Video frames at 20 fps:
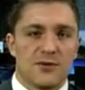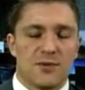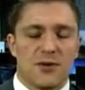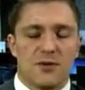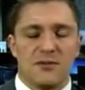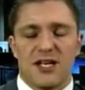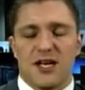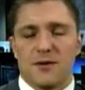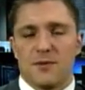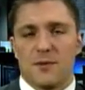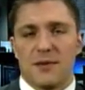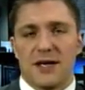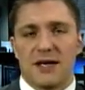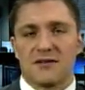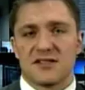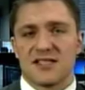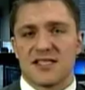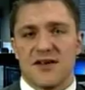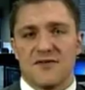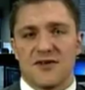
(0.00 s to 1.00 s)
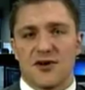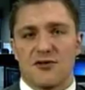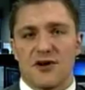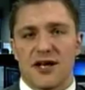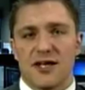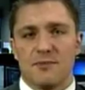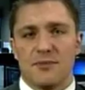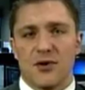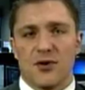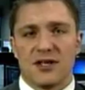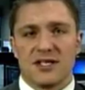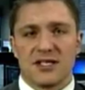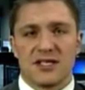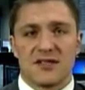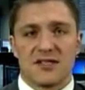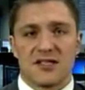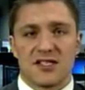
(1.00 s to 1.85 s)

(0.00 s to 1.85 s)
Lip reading: We're probably up about 7 or 8 points,